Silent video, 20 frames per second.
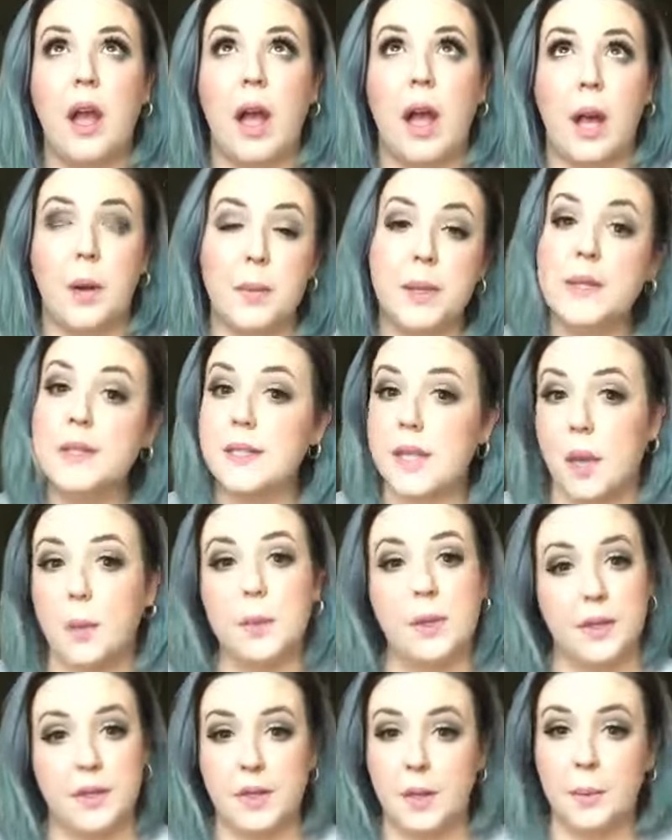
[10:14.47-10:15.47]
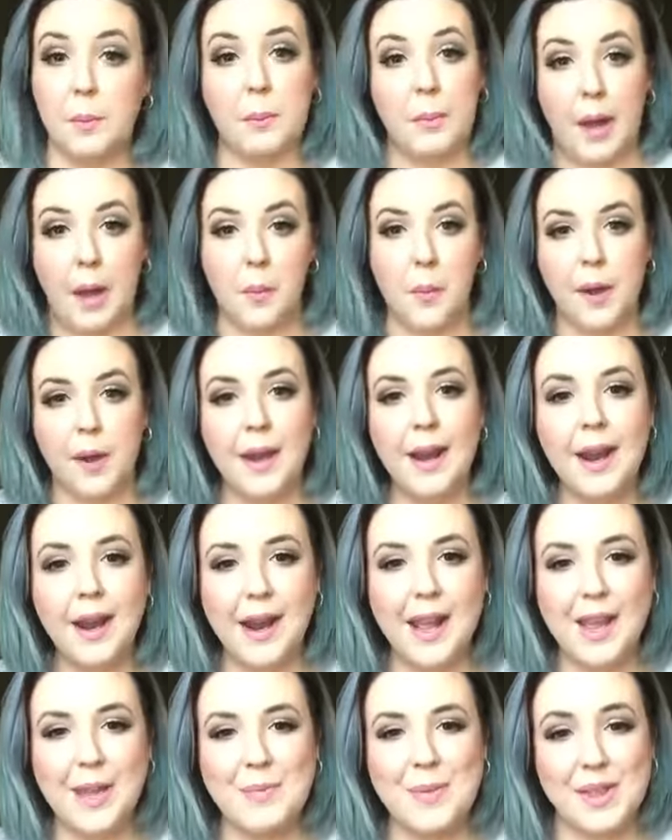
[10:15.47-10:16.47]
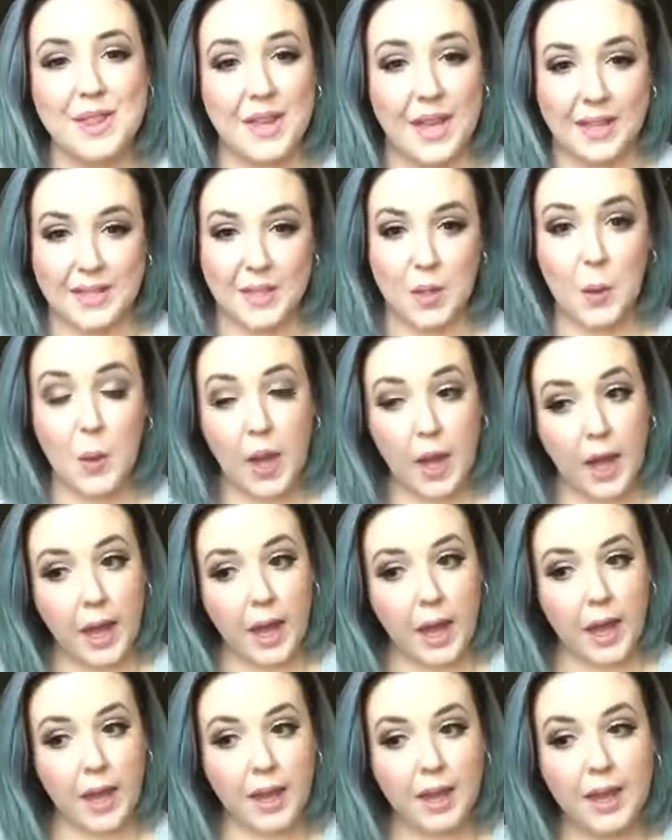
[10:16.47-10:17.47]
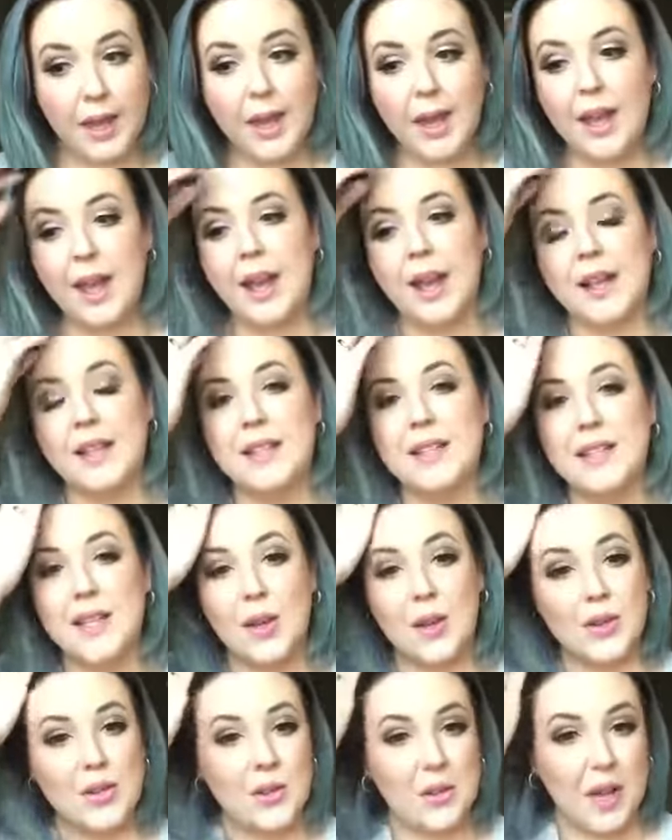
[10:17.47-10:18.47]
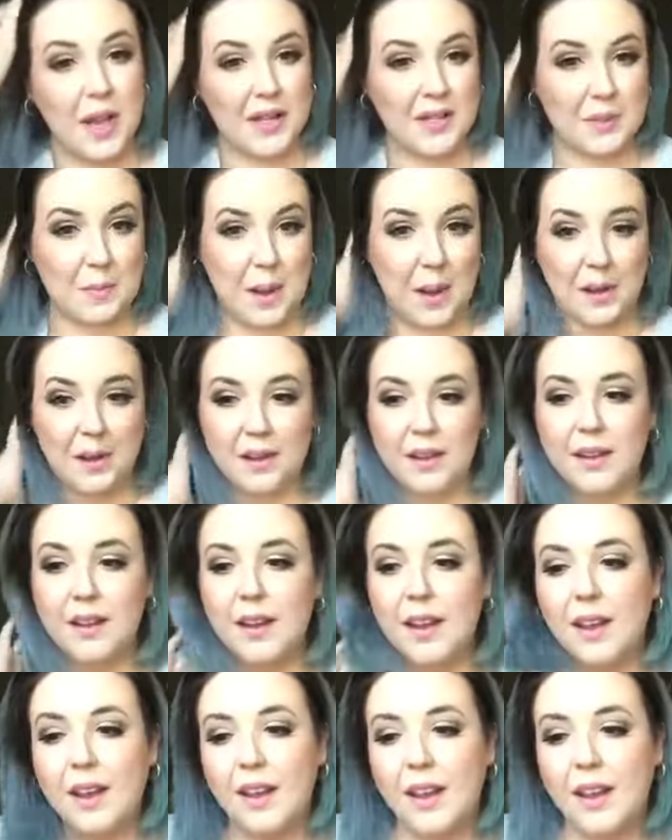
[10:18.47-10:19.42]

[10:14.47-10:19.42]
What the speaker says: I messed up and didn't buy one, but that's okay. I can tell you guys about it.